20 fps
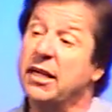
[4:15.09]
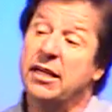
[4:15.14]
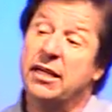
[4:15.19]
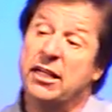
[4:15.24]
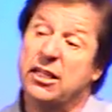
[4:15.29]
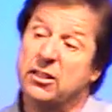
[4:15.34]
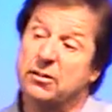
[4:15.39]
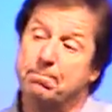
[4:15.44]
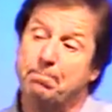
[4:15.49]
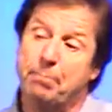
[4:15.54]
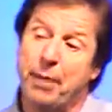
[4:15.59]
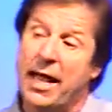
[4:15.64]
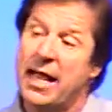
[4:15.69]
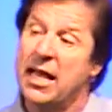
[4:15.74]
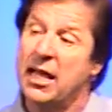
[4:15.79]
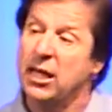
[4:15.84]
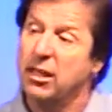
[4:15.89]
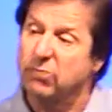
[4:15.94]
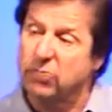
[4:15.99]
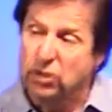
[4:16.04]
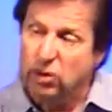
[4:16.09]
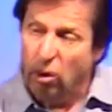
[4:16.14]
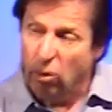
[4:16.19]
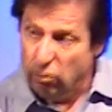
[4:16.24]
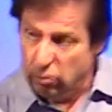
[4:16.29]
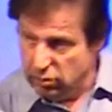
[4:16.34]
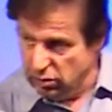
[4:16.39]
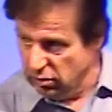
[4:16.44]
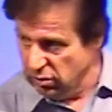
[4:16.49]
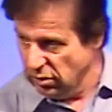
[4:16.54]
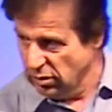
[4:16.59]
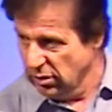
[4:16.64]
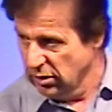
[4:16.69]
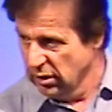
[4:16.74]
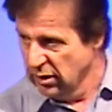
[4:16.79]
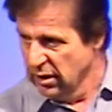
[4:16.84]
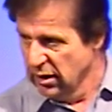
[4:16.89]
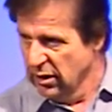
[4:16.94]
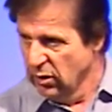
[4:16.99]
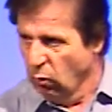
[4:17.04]
and his band of soldiers
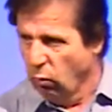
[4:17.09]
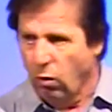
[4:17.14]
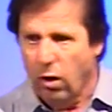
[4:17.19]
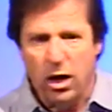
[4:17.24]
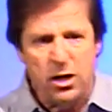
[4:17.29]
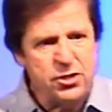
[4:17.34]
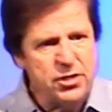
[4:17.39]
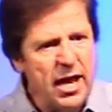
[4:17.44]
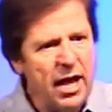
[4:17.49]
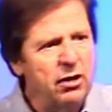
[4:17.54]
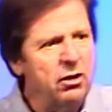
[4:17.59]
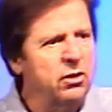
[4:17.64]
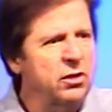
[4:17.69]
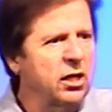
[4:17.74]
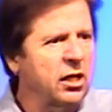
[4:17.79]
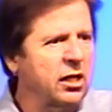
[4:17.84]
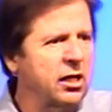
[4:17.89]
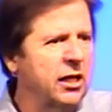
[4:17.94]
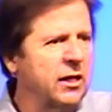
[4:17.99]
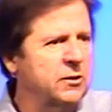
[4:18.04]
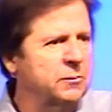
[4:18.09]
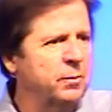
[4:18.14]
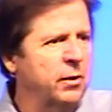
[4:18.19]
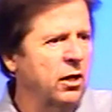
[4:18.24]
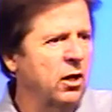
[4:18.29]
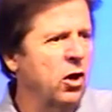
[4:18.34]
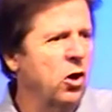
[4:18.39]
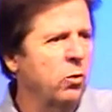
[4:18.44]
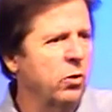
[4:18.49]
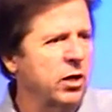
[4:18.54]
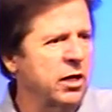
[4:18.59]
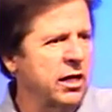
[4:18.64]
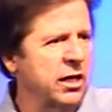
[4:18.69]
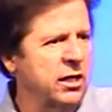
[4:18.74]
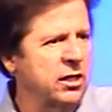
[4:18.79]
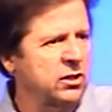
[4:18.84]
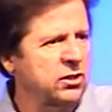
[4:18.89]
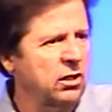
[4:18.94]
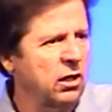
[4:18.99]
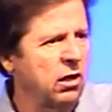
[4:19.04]
watch out on the cliffs below where
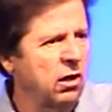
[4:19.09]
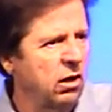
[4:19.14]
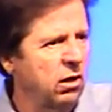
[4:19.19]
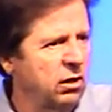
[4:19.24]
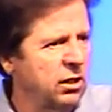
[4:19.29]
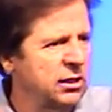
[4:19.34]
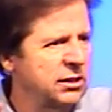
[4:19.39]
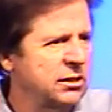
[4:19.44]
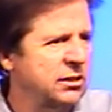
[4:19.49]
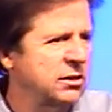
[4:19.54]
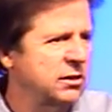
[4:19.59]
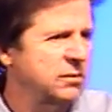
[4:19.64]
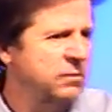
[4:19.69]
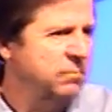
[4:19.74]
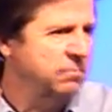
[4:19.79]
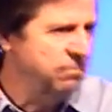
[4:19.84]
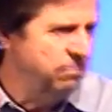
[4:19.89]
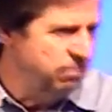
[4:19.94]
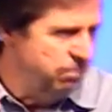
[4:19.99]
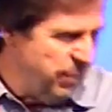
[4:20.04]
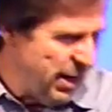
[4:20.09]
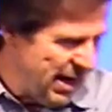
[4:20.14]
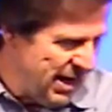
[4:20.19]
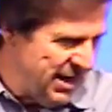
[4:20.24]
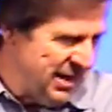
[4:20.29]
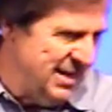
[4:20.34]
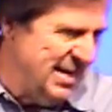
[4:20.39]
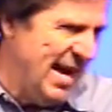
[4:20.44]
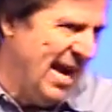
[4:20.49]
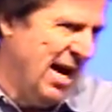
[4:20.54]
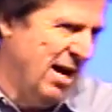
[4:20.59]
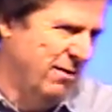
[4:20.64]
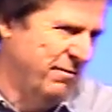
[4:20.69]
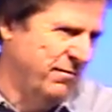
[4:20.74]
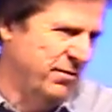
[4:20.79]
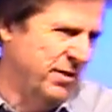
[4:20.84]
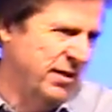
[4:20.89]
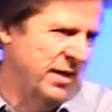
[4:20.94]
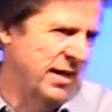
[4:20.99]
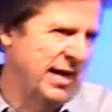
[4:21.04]
King Saul is bedding down
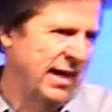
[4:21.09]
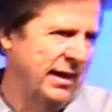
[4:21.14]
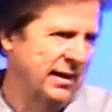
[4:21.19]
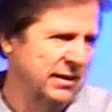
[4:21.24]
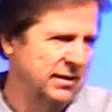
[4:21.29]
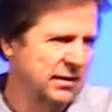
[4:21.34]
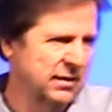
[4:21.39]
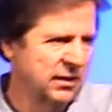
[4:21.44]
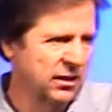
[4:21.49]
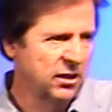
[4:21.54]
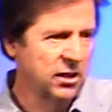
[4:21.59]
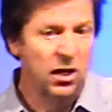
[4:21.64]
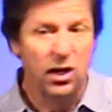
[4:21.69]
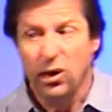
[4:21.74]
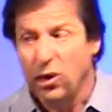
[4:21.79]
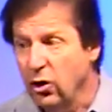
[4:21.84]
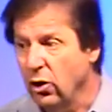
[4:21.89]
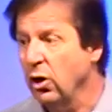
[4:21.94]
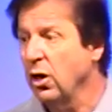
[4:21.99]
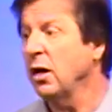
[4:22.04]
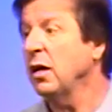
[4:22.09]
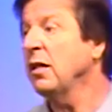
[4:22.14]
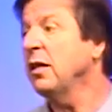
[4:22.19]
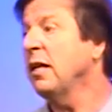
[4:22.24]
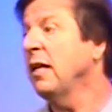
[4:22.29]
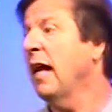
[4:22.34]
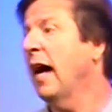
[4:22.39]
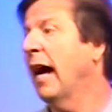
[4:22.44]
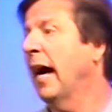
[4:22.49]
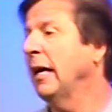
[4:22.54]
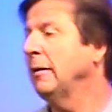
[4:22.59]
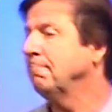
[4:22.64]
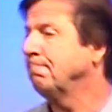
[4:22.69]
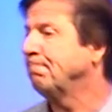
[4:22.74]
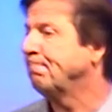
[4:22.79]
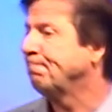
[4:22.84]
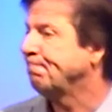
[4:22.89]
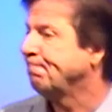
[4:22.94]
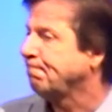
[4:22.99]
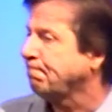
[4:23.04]
for the night. During the night,
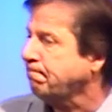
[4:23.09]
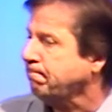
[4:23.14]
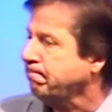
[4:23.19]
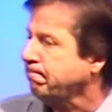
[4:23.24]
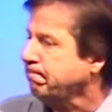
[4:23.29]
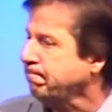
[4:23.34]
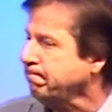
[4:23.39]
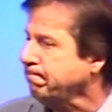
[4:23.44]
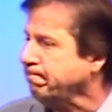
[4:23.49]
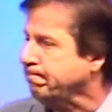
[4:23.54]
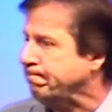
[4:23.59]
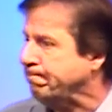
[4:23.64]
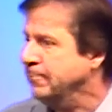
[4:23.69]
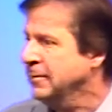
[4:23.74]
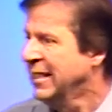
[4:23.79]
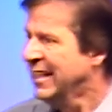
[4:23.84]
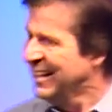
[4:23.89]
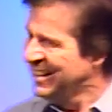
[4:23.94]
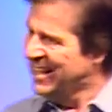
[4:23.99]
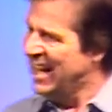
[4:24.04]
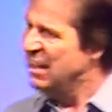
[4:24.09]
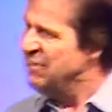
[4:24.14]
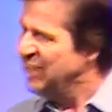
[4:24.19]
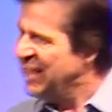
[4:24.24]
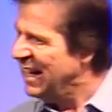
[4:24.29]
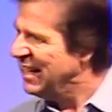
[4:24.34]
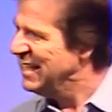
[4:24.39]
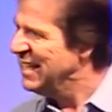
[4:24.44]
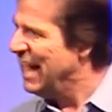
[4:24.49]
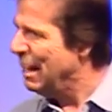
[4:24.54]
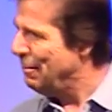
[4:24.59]
David had the